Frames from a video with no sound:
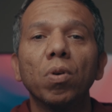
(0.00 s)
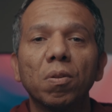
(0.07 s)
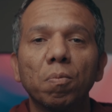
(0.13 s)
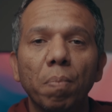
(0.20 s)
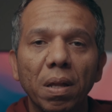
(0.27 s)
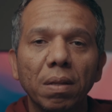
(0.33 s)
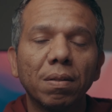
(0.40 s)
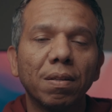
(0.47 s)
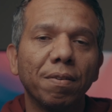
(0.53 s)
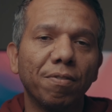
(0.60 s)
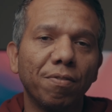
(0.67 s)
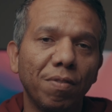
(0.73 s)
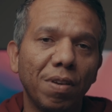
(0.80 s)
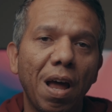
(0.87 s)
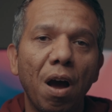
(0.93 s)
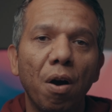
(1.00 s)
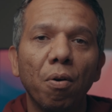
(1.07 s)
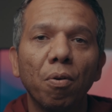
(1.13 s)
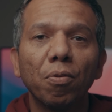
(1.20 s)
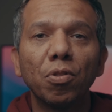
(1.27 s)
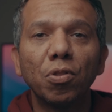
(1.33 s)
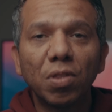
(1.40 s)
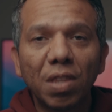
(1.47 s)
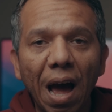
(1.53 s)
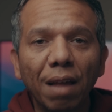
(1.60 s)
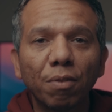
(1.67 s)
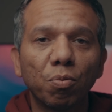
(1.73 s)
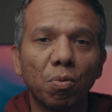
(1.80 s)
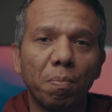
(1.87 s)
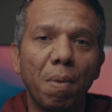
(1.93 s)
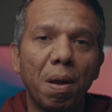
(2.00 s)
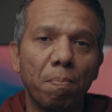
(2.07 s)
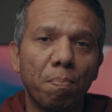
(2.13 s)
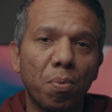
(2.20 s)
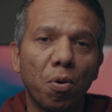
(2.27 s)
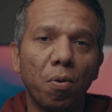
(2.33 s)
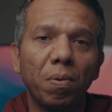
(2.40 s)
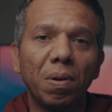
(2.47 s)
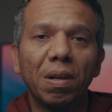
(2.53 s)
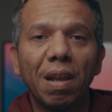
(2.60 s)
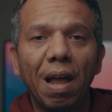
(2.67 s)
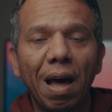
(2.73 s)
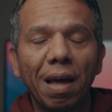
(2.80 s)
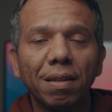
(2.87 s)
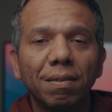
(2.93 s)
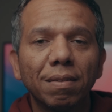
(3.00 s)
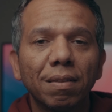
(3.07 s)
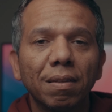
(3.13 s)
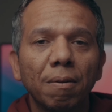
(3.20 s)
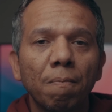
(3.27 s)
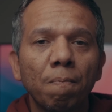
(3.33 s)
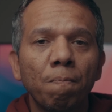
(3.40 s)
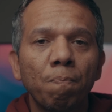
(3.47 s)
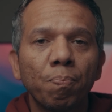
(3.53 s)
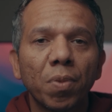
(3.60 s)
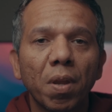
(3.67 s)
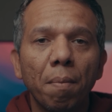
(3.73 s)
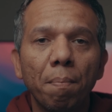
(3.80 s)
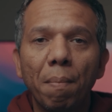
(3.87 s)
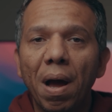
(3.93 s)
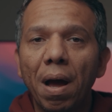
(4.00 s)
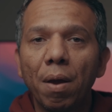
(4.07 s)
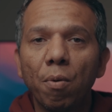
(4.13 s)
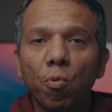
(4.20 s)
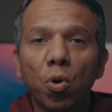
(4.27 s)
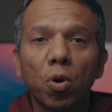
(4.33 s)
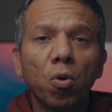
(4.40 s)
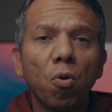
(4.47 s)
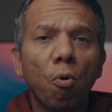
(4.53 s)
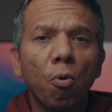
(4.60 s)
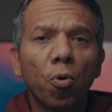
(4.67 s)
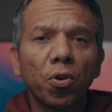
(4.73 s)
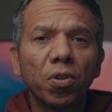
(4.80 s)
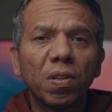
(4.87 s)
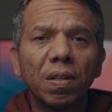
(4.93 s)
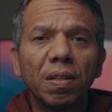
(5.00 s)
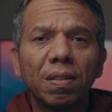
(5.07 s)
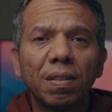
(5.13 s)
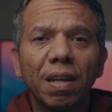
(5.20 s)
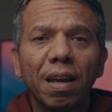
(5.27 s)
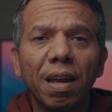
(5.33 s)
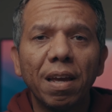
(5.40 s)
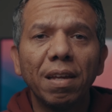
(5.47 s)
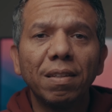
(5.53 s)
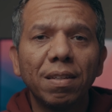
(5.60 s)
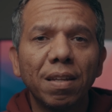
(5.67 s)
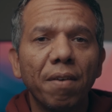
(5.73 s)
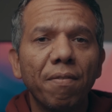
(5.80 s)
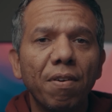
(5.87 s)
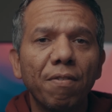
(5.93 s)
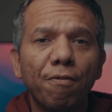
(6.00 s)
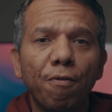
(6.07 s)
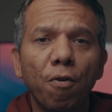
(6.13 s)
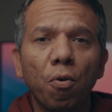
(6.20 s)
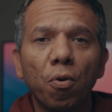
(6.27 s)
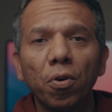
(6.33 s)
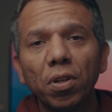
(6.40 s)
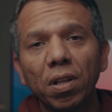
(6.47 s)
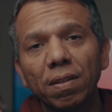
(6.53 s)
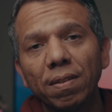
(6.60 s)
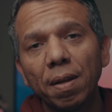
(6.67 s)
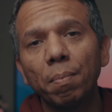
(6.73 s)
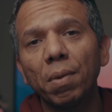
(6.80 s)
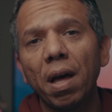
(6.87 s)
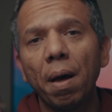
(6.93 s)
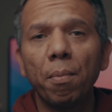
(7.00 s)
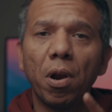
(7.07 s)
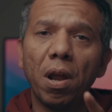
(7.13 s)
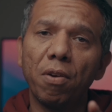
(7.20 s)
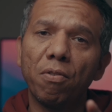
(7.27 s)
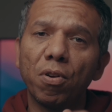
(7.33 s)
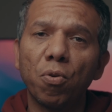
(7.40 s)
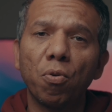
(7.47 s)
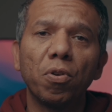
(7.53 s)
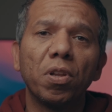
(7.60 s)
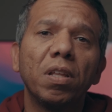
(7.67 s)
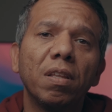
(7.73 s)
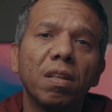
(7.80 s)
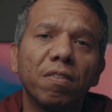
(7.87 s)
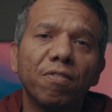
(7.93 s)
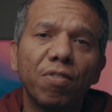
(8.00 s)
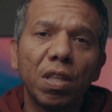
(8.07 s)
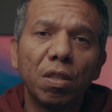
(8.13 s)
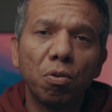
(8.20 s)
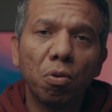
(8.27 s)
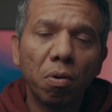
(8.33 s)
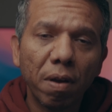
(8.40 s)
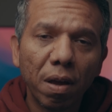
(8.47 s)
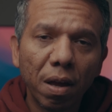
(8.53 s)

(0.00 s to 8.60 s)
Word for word: expensive now. That's where my problem lies. My workhorse is the a7 IV, the same camera I'm recording this video